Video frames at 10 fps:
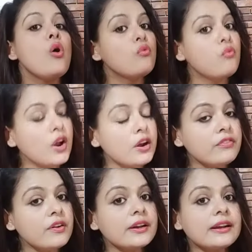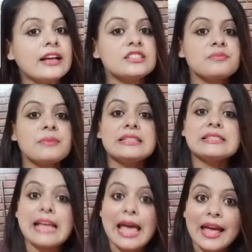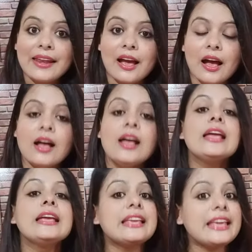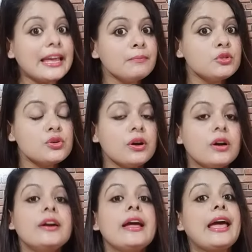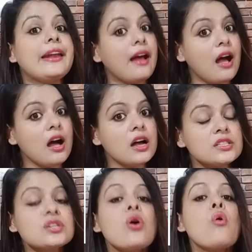One of her classmates, Anna, came to her and asked,